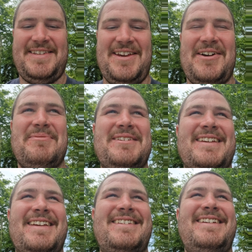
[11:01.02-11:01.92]
as he always
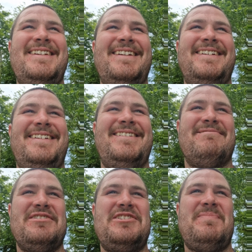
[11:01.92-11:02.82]
says.
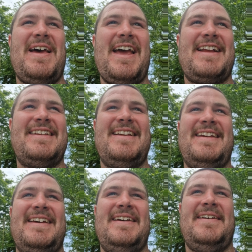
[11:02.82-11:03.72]
Respect.
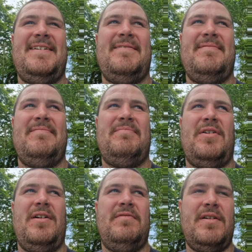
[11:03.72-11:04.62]

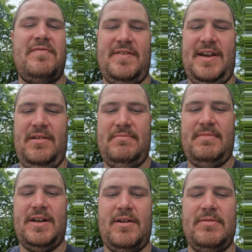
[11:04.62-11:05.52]
But I feel him,
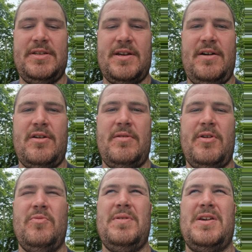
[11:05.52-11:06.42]
I know what he's talking
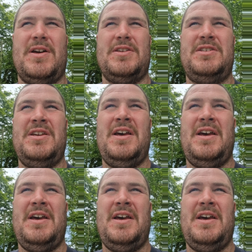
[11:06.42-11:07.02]
about, because